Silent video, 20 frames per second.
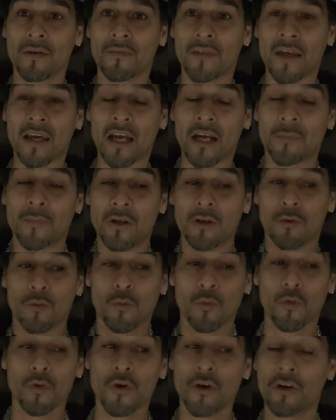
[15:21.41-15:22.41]
They got to be a
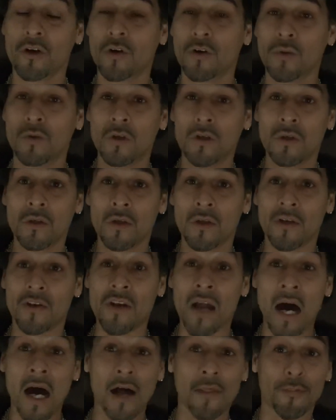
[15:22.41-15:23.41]
real
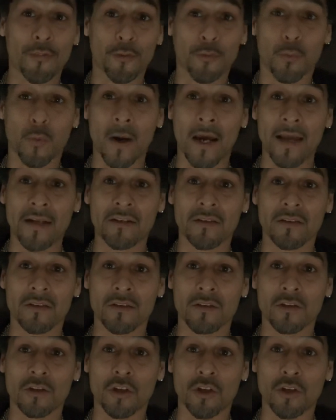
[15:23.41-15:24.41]
non-threat
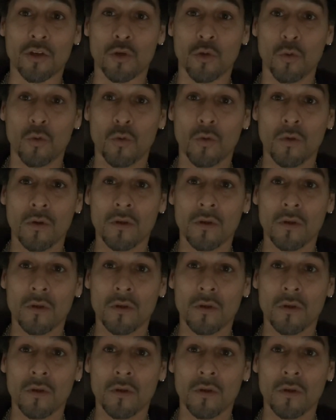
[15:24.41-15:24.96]
to you.